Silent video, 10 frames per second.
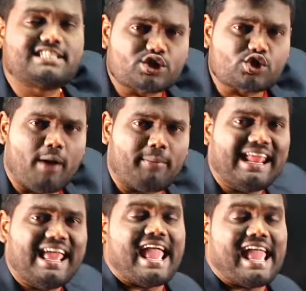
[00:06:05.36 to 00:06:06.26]
is
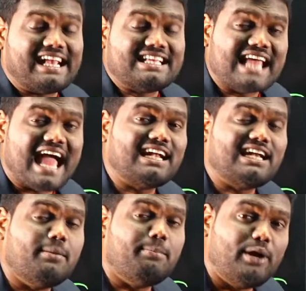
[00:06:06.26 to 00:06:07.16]
common,
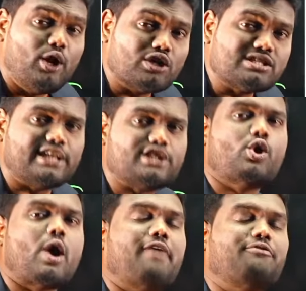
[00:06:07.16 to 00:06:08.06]
exactly below 6
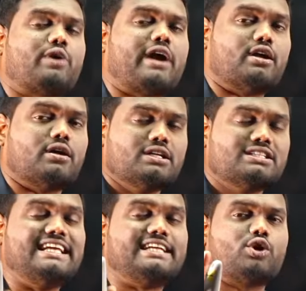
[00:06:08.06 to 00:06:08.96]
you have to write
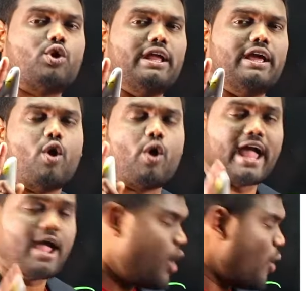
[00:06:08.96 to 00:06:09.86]
6 only.
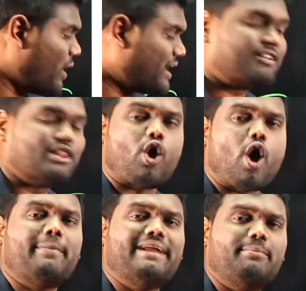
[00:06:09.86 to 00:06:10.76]
Okay, whatever the
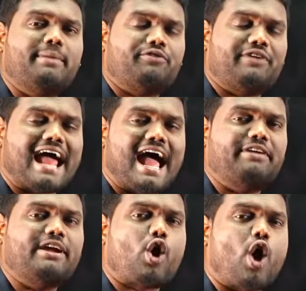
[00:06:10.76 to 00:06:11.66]
common element we are
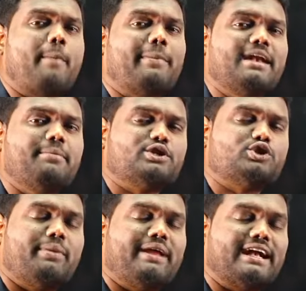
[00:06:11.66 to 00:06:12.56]
having, common element
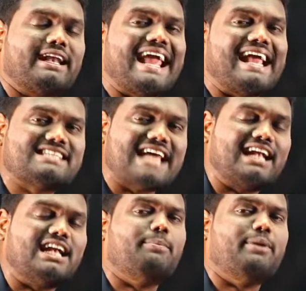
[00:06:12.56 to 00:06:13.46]
should be written
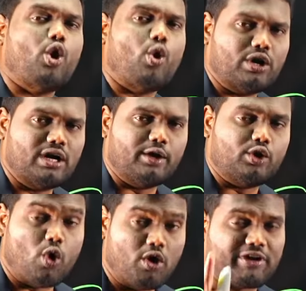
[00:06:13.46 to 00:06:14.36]
exactly below only.
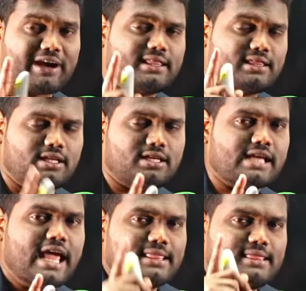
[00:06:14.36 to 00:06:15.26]
Don't forget this.
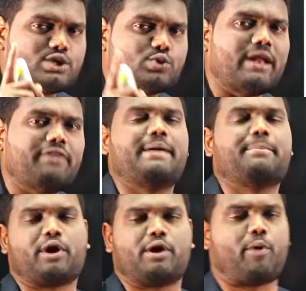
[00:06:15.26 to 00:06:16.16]
This is very, very
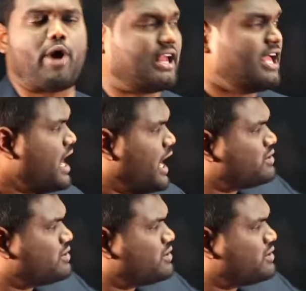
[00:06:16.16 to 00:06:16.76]
important point. Now